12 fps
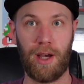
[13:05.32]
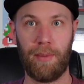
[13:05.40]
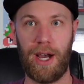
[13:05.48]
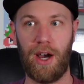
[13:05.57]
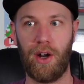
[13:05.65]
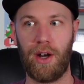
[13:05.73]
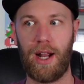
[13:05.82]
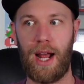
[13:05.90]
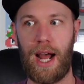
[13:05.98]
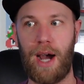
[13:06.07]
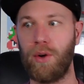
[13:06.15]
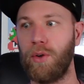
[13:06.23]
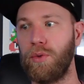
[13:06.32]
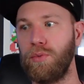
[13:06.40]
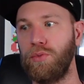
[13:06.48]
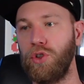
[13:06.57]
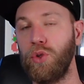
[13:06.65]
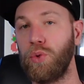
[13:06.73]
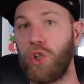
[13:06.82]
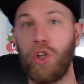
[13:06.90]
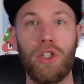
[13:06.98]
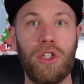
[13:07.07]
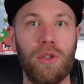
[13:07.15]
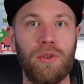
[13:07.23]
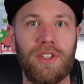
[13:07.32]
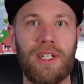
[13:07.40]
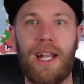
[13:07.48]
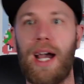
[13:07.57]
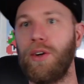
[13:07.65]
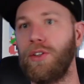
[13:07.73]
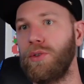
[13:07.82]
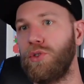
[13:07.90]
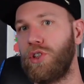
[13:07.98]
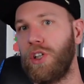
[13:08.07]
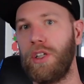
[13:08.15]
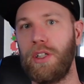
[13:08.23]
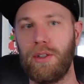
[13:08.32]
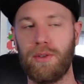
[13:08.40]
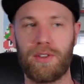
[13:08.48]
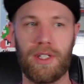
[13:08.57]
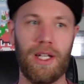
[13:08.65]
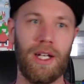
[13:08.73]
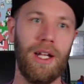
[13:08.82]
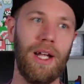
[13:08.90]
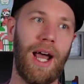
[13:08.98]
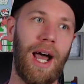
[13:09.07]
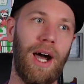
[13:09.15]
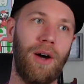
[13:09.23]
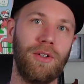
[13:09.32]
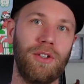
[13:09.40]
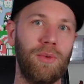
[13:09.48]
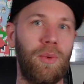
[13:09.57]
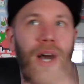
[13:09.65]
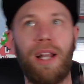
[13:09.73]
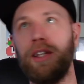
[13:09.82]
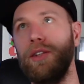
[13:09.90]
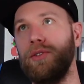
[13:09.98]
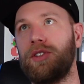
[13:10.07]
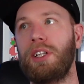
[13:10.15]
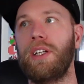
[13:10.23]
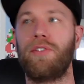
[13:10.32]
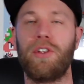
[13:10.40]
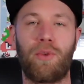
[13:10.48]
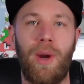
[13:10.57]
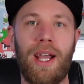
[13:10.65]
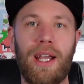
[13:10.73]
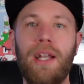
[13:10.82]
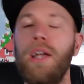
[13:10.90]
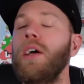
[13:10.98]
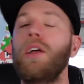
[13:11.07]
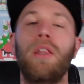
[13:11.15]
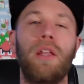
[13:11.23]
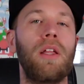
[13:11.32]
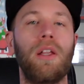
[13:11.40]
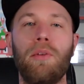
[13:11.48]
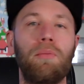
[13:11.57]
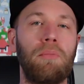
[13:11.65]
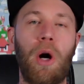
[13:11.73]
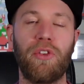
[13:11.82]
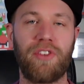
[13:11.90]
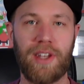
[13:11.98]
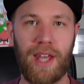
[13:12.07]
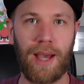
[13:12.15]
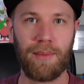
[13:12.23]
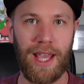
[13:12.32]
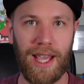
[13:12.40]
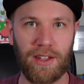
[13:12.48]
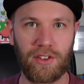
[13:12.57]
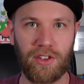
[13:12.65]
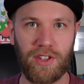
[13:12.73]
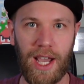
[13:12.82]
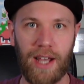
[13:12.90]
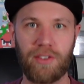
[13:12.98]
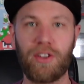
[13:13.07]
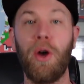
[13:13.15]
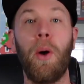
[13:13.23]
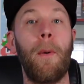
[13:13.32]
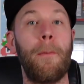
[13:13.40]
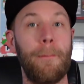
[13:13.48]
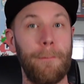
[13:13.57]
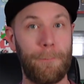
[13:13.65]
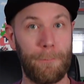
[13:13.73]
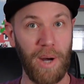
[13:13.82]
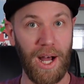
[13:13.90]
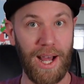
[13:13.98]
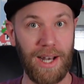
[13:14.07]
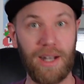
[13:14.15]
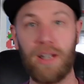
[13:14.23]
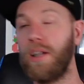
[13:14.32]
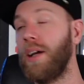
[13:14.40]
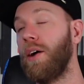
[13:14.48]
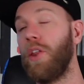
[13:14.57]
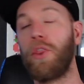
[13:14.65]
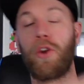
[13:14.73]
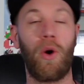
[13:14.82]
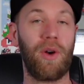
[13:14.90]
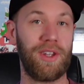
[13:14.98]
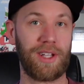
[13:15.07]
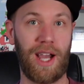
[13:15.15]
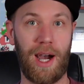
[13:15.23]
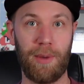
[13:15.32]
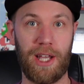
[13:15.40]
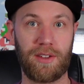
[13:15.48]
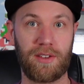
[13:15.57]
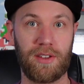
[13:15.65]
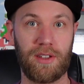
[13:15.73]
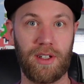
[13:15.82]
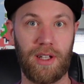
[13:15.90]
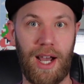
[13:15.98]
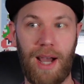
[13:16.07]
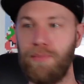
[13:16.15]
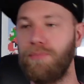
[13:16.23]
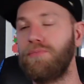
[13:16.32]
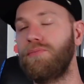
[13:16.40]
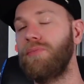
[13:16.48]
about how you could use it, how you should use it, how you want to use it if it's right, most of the time the answer is yes, but throw it in the comments. I